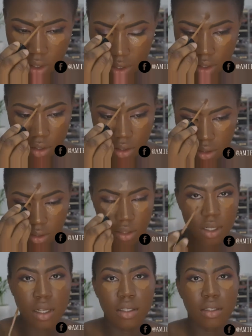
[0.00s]
This
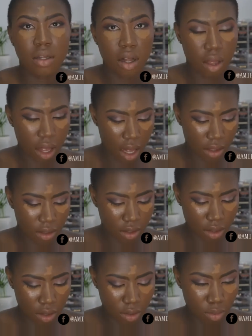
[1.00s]
concealer is not
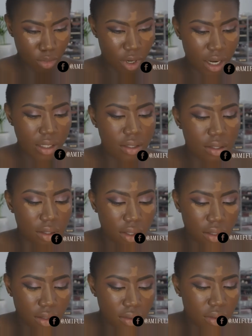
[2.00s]
that bright, so
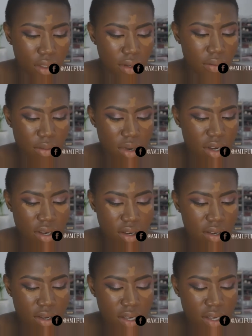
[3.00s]
I don't really mind